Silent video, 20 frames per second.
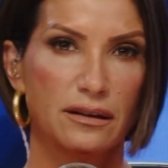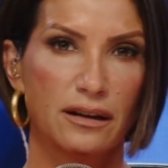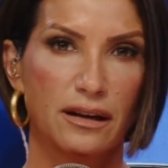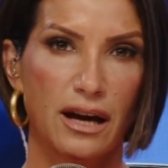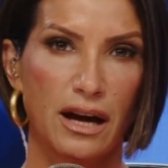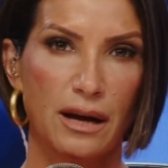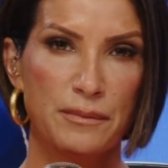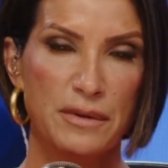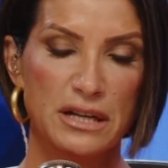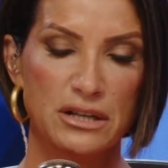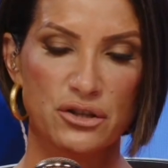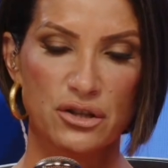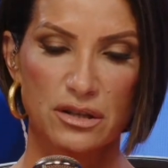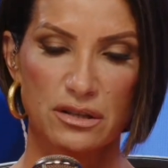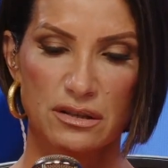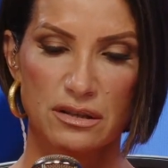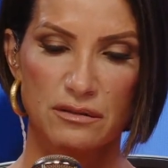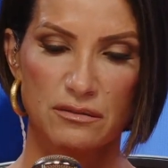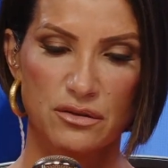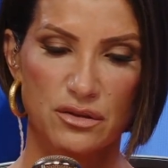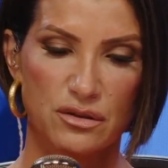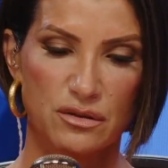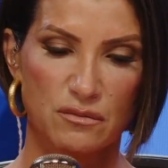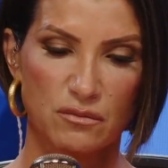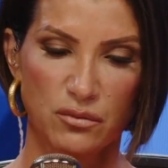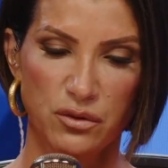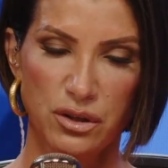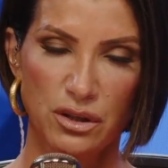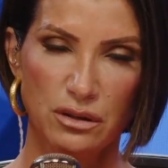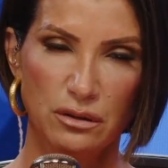I mean, just a
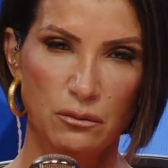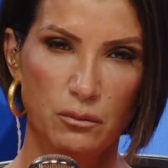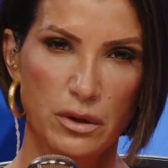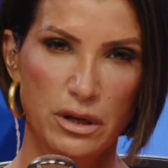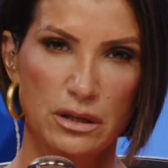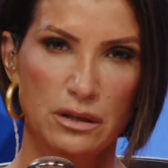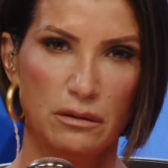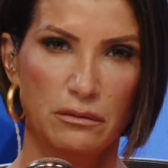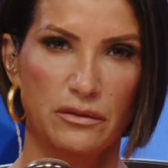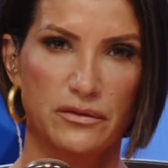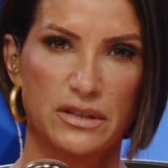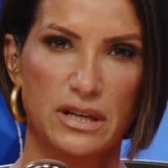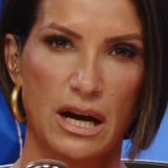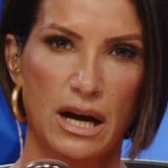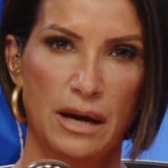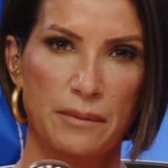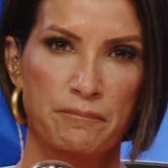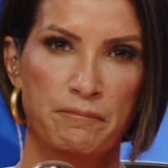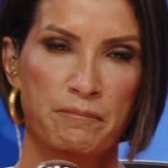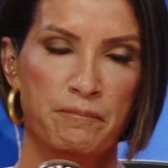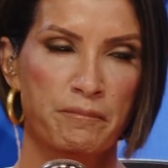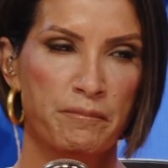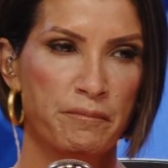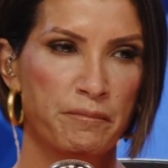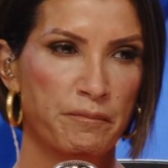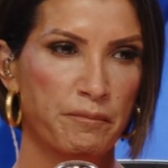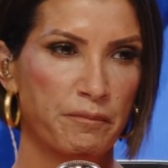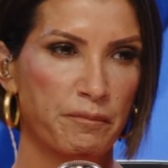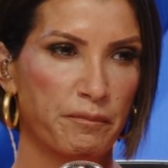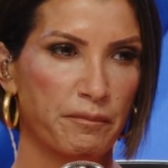little window of time.
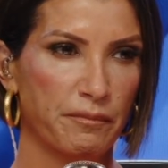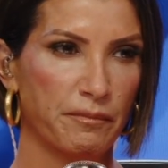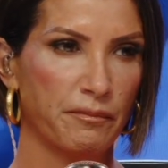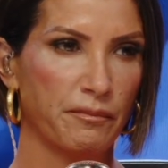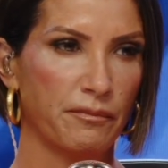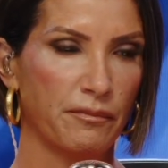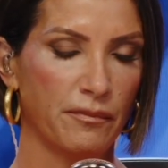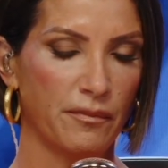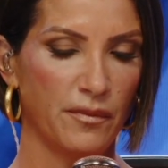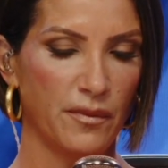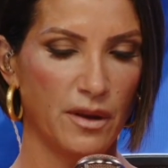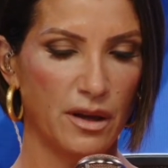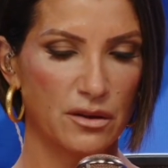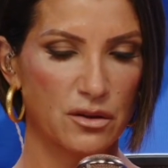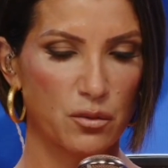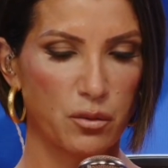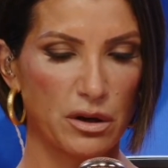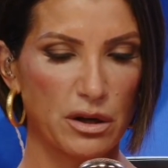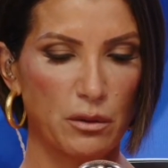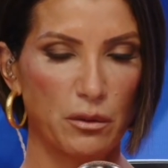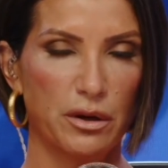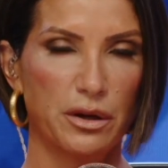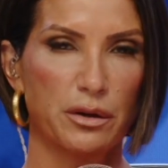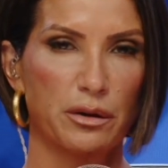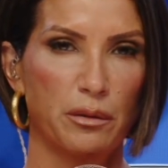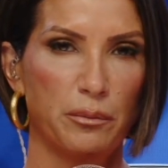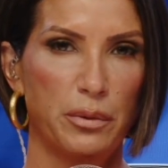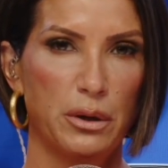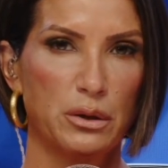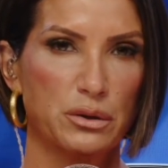
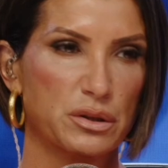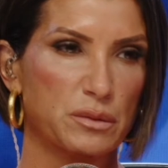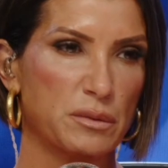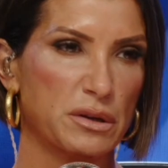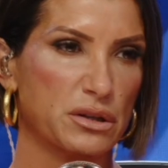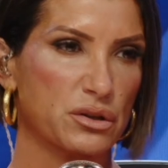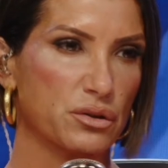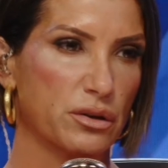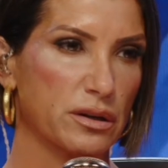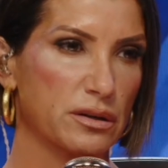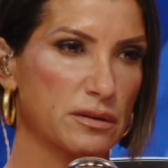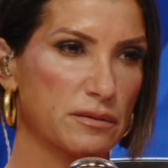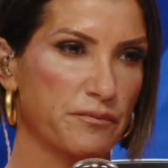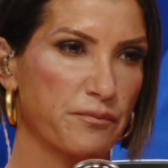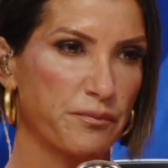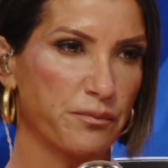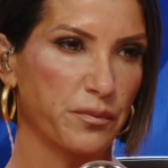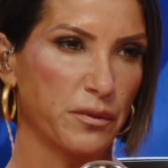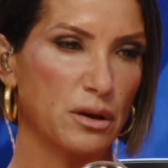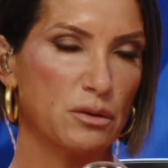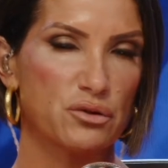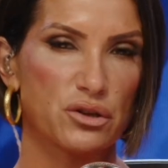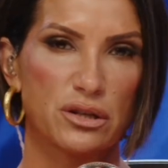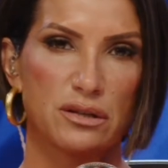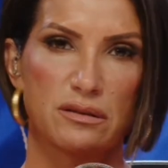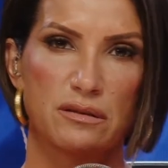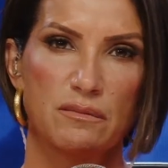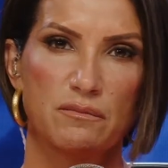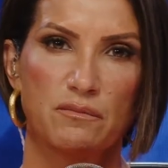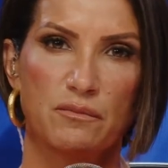21-year-old postmistress who
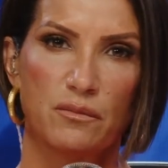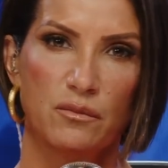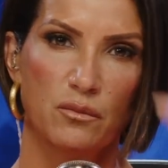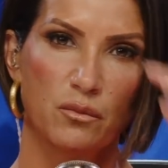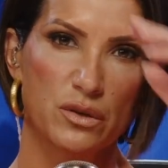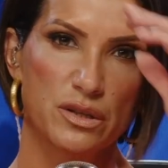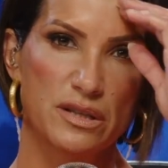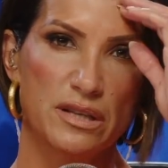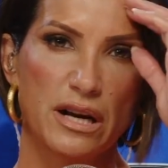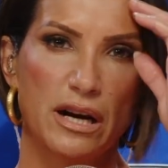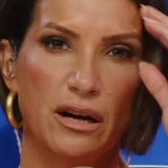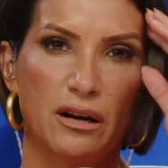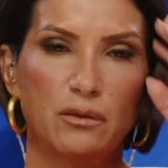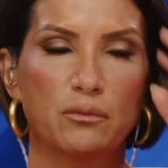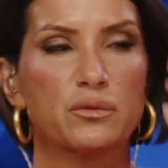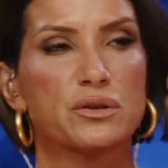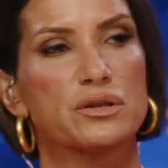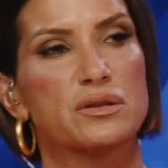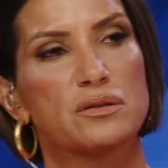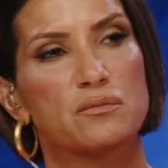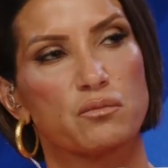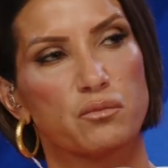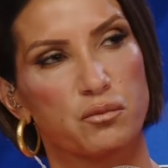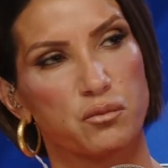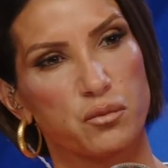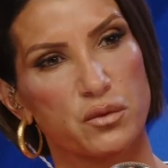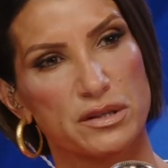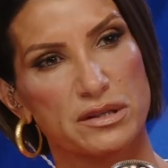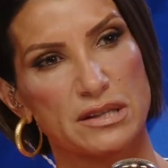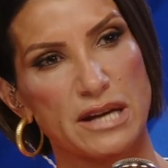just was there and was
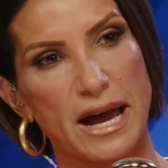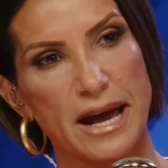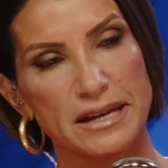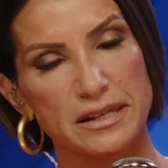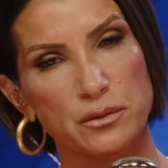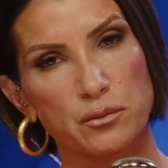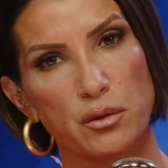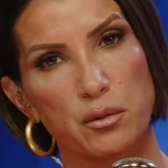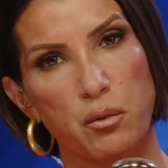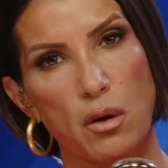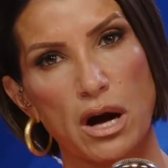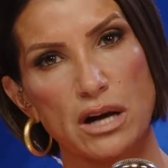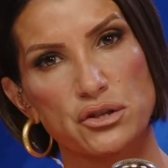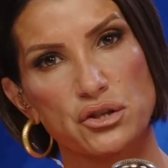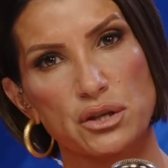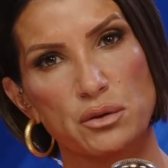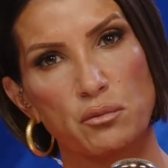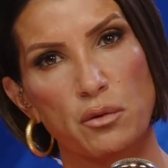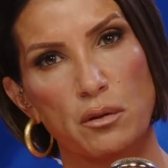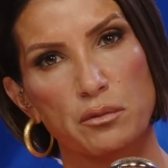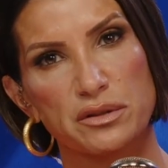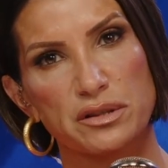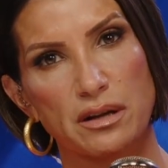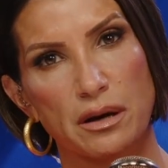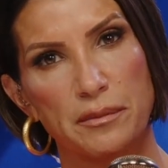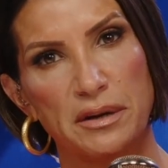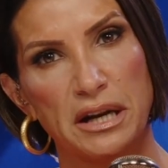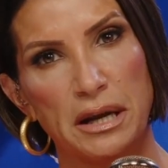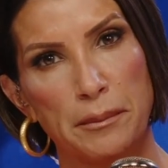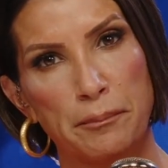tasked with watching what was
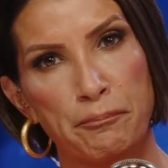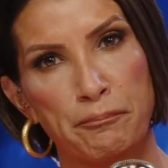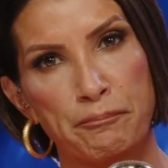coming in.